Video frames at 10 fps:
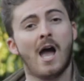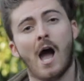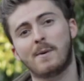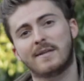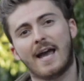
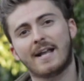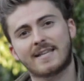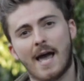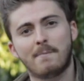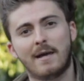and we take
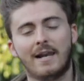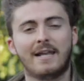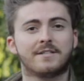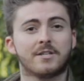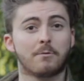10
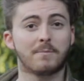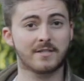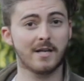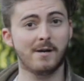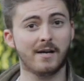millilitres from the
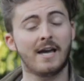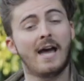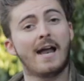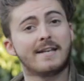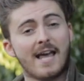stomach
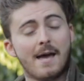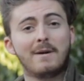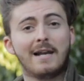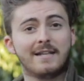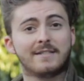and 10
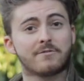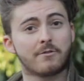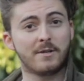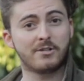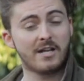millilitres
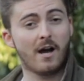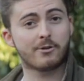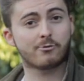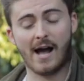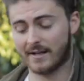from the GI
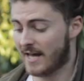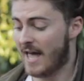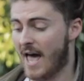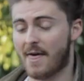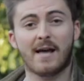tract,
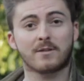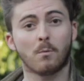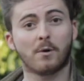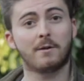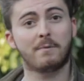and that's what we're going to